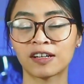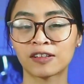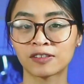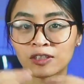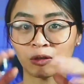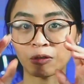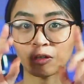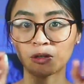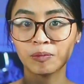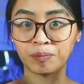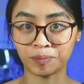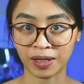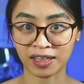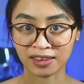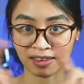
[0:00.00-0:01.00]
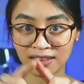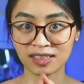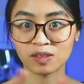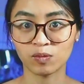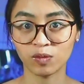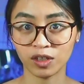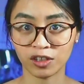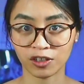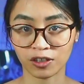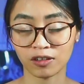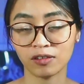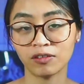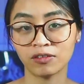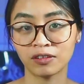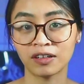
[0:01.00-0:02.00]
So I'm going to embed this video,
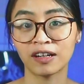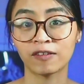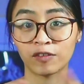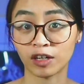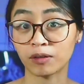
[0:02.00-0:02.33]
very